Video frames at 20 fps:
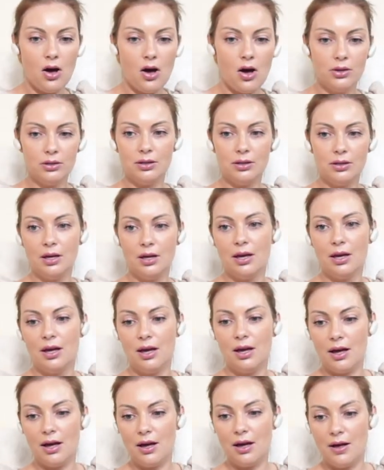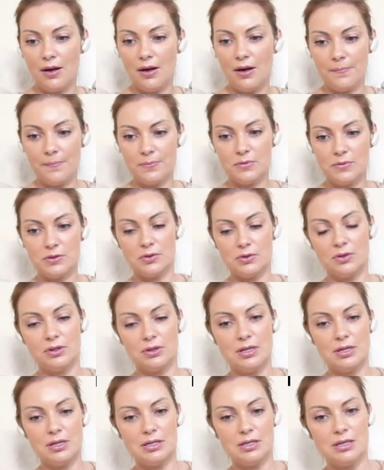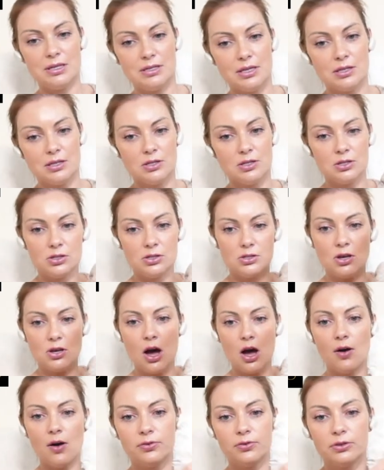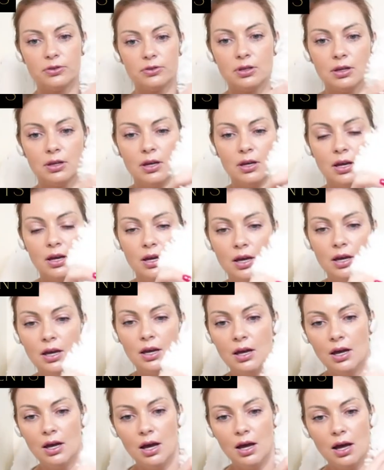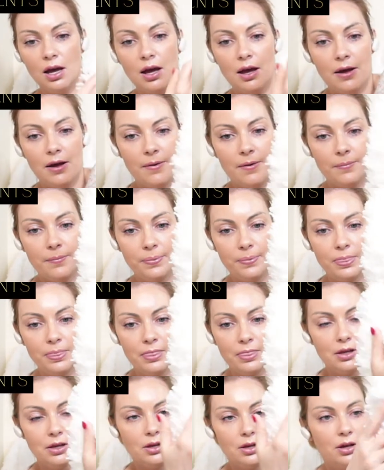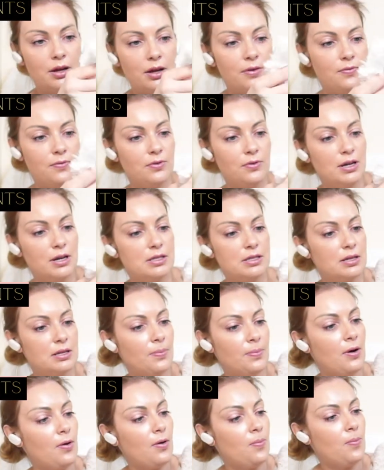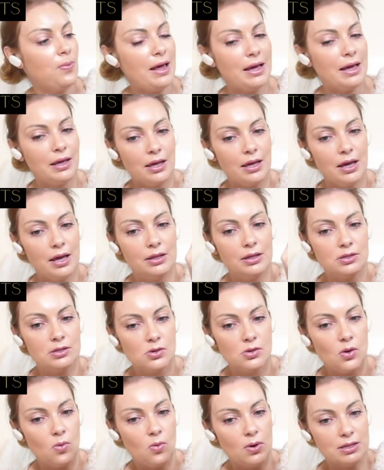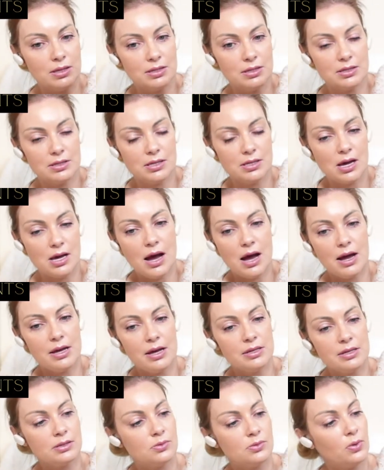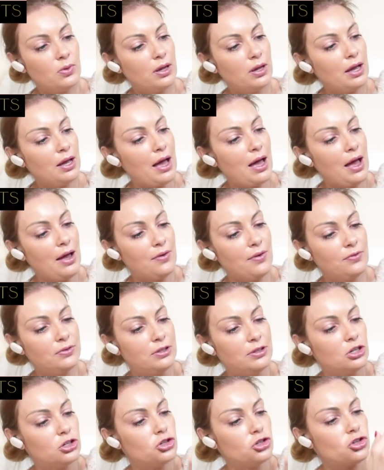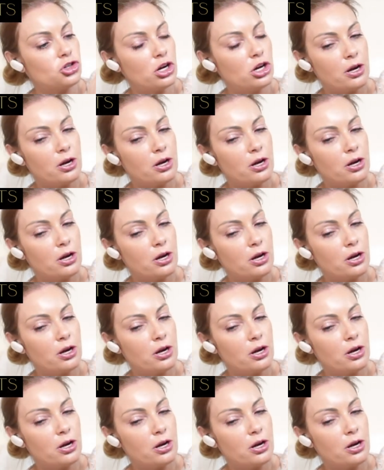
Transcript: on. Um, so this is a soft um, okay, first about blankets. So one size we have the